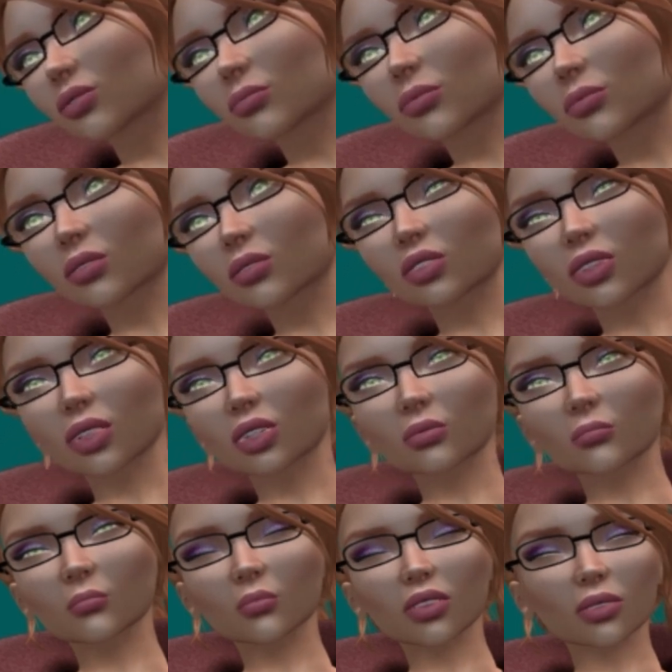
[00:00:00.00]
The
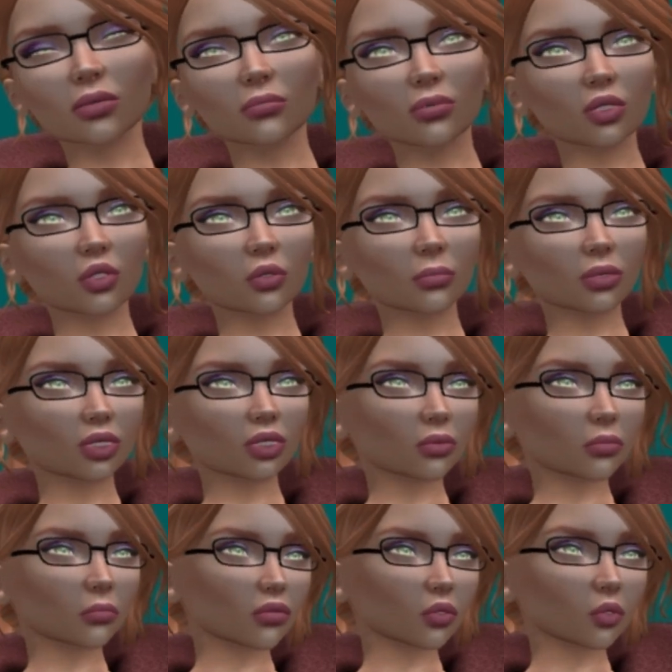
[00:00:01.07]
other way that it affects my
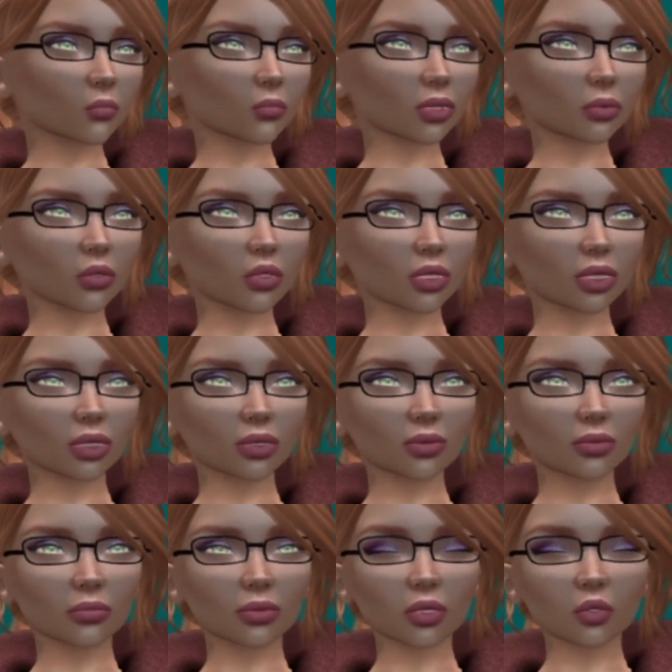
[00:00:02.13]
optic nerve is
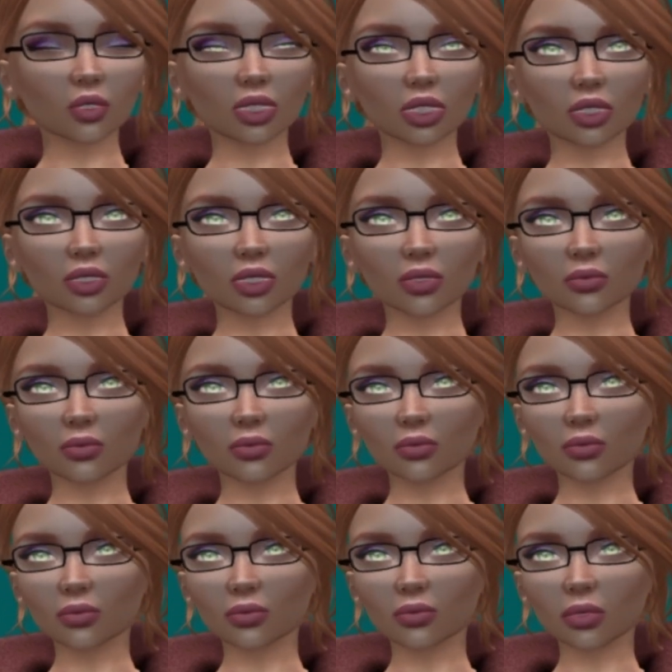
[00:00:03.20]
I can get what's called
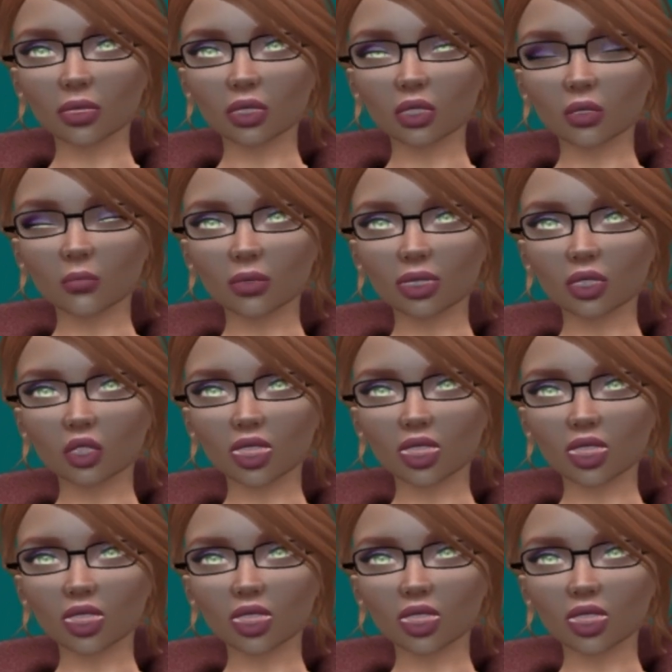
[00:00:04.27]
optic neuritis,